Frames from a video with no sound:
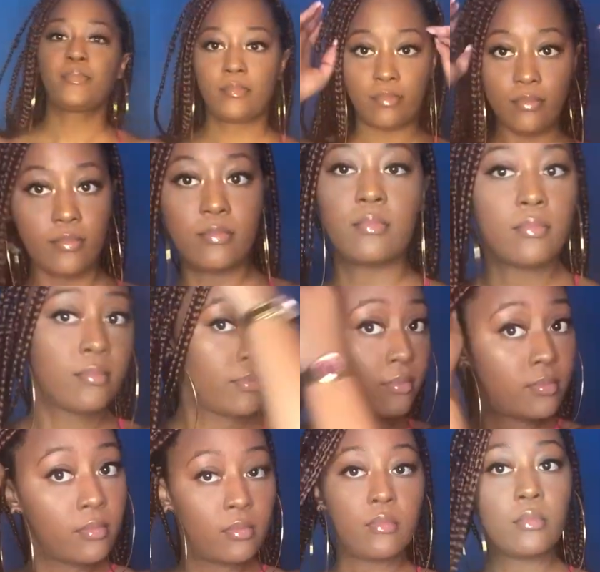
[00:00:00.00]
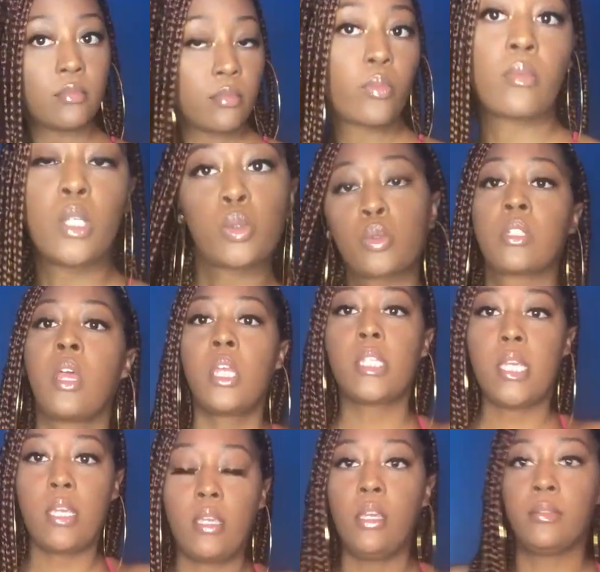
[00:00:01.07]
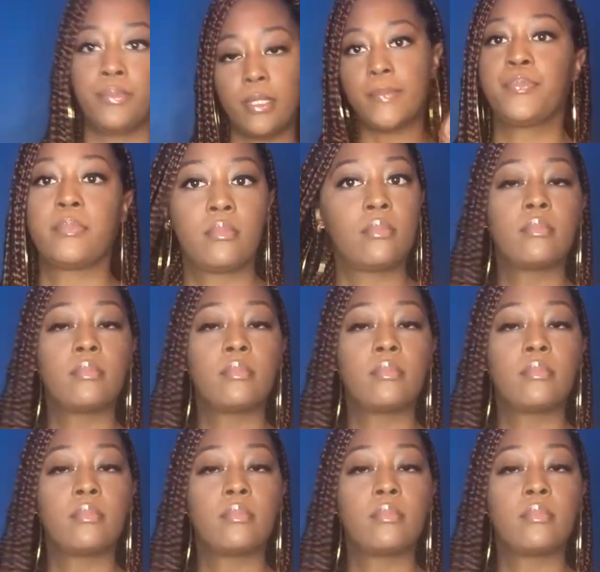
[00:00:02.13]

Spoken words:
talented and gifted. I guess the table shifted.